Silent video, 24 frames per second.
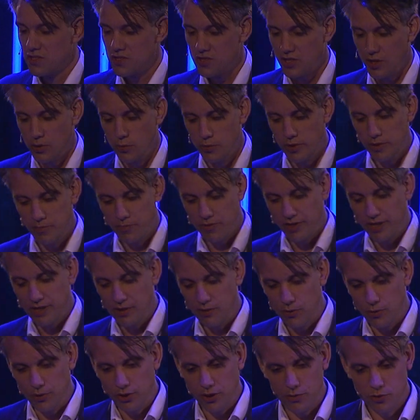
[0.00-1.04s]
So we bring
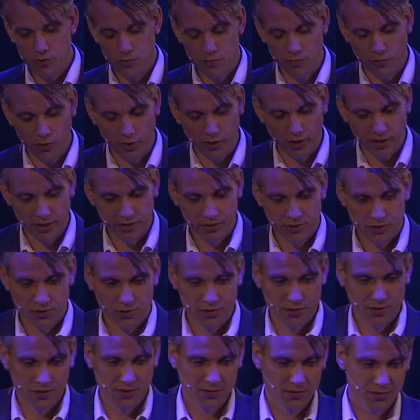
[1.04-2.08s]
all those
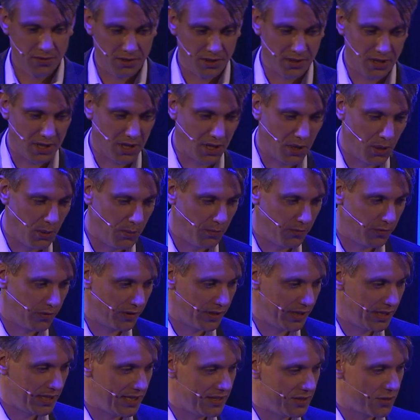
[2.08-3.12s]
products,
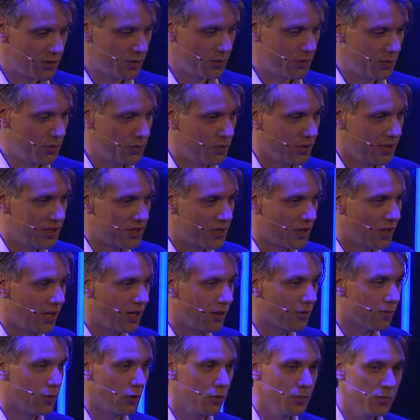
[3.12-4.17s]
hopefully, into
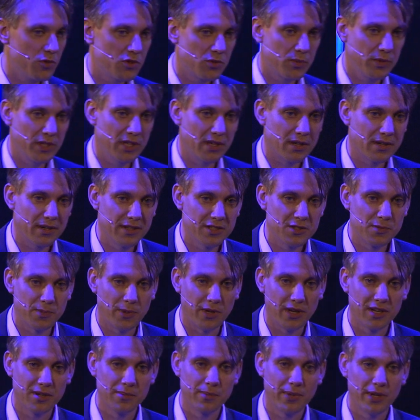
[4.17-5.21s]
our rooms. We are
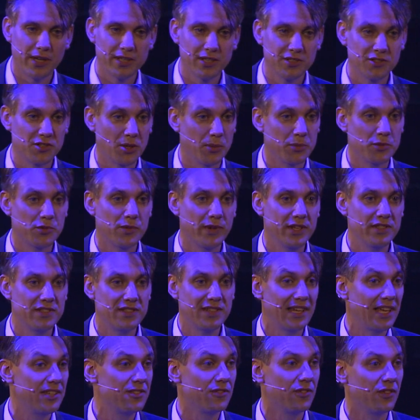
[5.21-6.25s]
inspired by the top
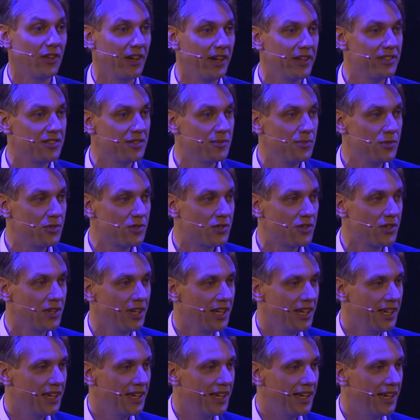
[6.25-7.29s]
20 landfill items.
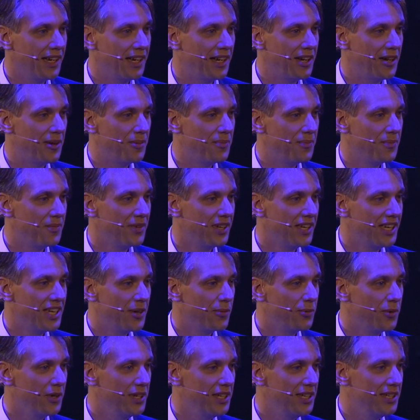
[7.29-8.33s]

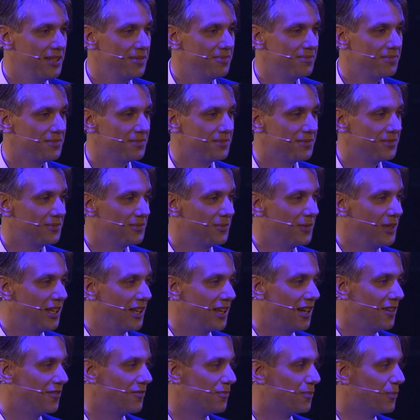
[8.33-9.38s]
We
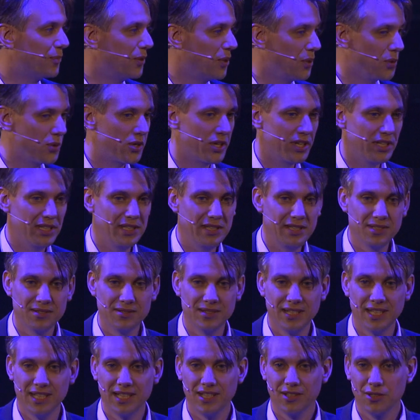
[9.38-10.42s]
love bulky,
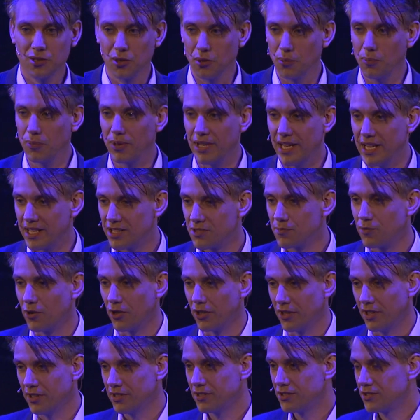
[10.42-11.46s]
complex
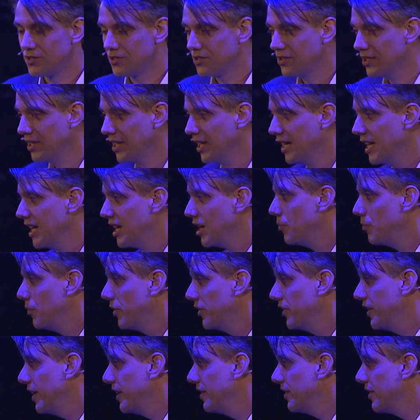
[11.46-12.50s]
products.
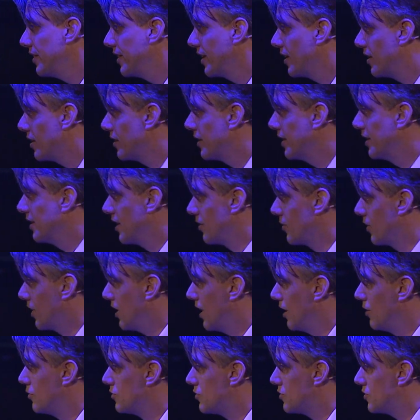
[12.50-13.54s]
But then they are in
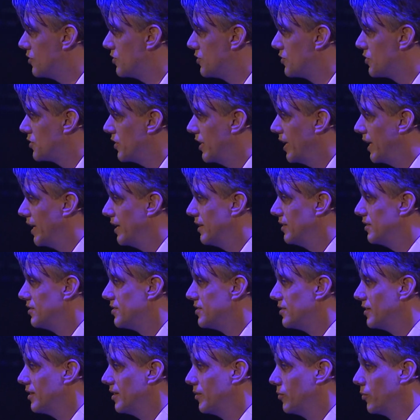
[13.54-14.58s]
our houses,
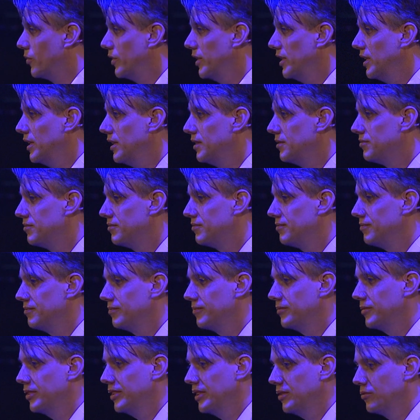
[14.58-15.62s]
and we
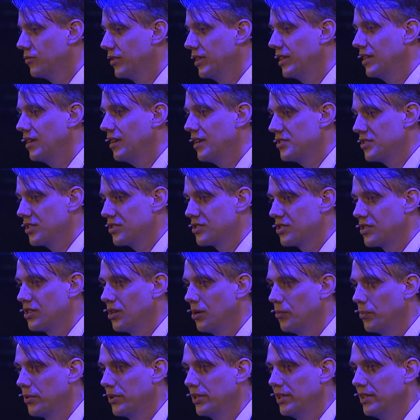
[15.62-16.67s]
realize as a
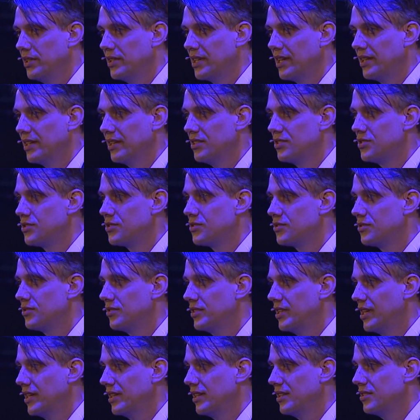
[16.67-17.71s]
company that
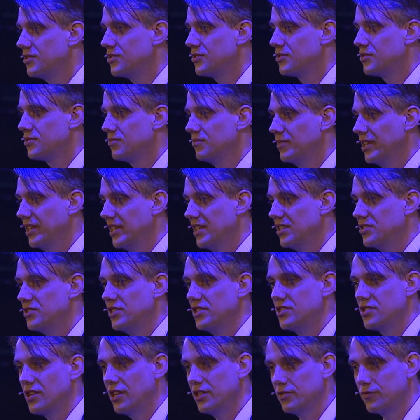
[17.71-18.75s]
it is
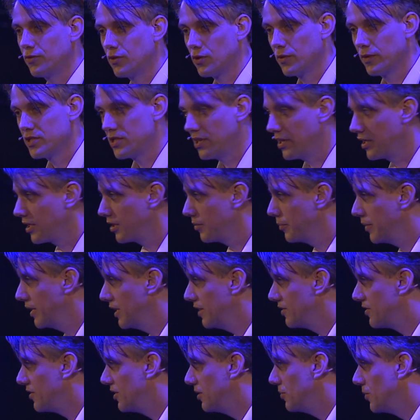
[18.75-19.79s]
designed for
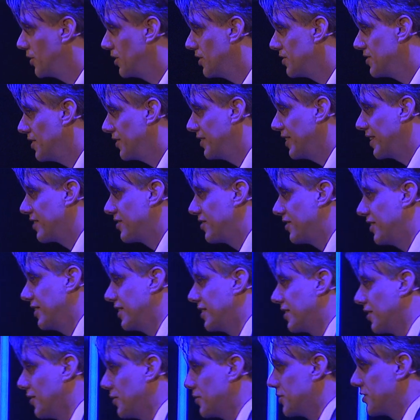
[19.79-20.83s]
recyclability, but it's not
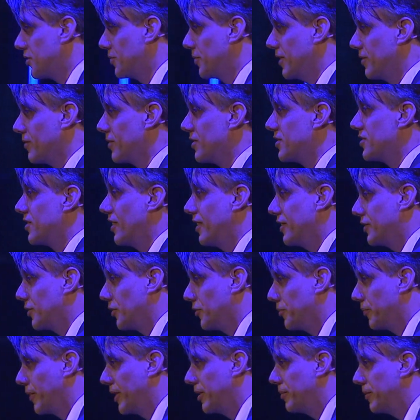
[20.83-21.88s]
actually going to be
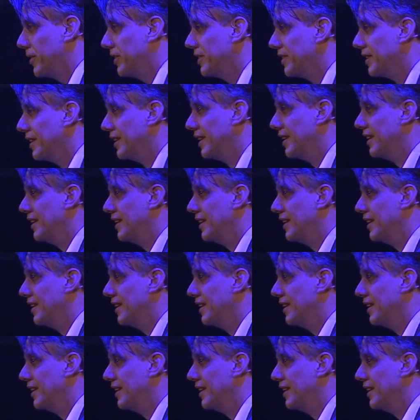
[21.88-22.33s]
recycled, maybe.